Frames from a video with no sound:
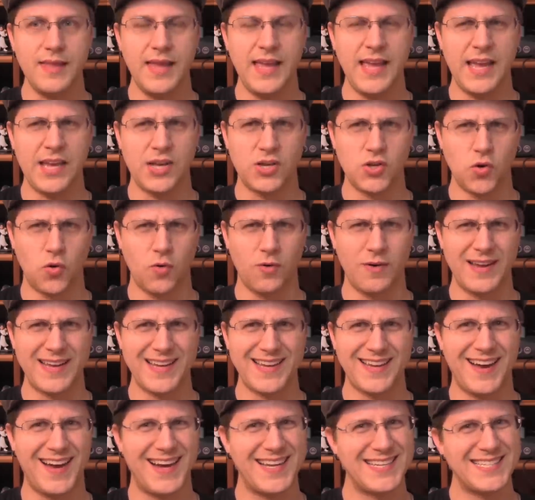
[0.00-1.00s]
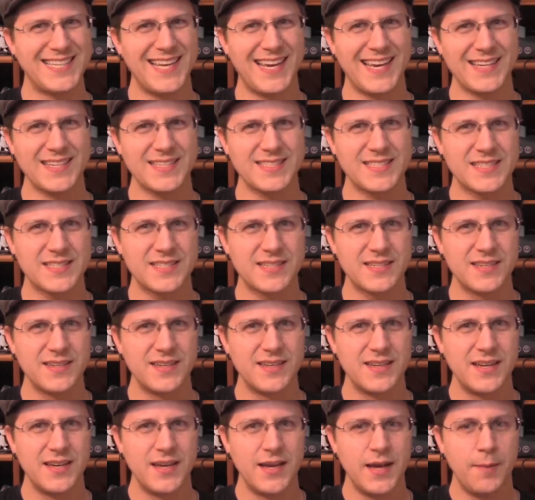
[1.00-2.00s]
ignoring context.
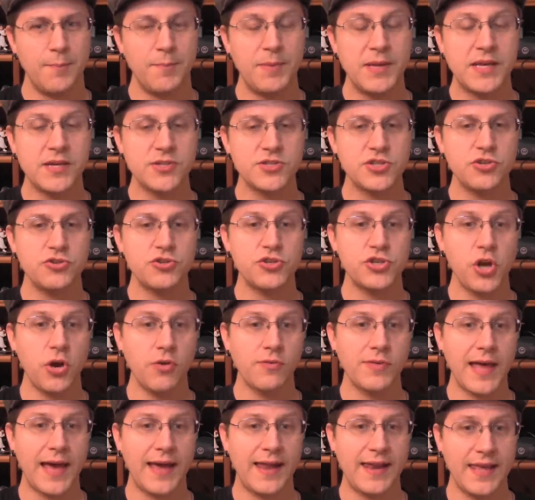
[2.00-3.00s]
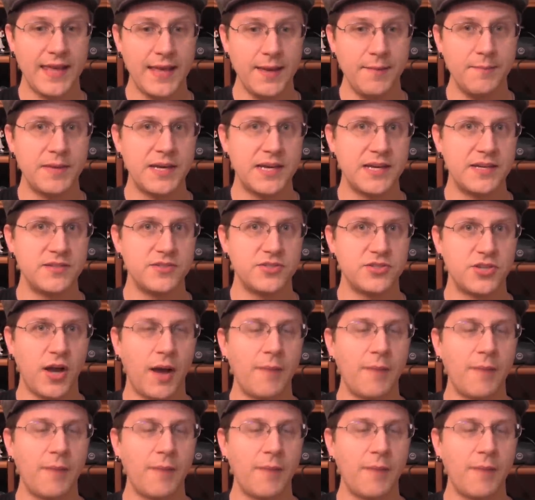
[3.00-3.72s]
Because you show that image.